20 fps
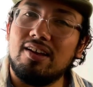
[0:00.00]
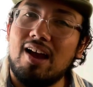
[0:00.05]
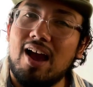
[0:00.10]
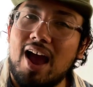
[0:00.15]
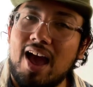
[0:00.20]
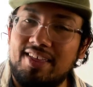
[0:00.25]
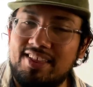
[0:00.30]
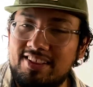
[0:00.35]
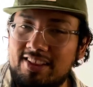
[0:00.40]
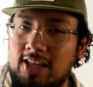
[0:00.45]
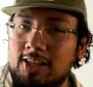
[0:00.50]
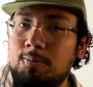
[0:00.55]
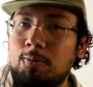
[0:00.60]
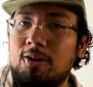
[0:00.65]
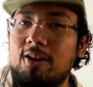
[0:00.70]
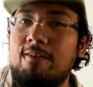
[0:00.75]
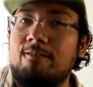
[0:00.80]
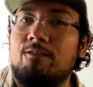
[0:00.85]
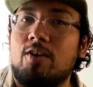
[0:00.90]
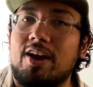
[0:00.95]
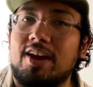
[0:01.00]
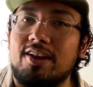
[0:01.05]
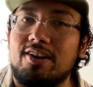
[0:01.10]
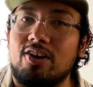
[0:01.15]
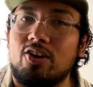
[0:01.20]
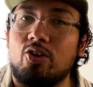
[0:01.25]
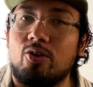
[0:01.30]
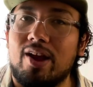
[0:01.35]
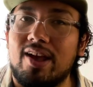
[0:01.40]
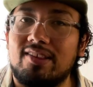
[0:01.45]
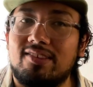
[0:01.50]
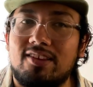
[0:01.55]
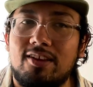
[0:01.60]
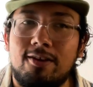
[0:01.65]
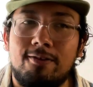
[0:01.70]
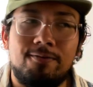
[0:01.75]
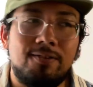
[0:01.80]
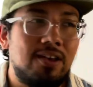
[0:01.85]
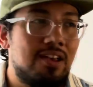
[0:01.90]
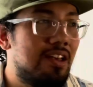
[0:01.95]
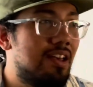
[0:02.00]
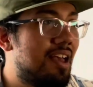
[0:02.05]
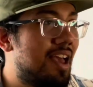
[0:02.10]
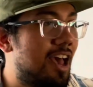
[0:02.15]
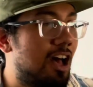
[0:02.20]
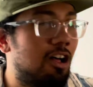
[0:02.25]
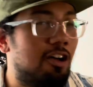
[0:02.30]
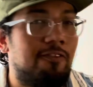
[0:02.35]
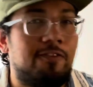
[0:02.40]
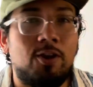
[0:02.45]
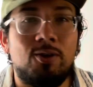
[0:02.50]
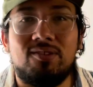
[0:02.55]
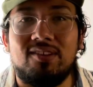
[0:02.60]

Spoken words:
I think that's pretty fucking aggressive. Hell,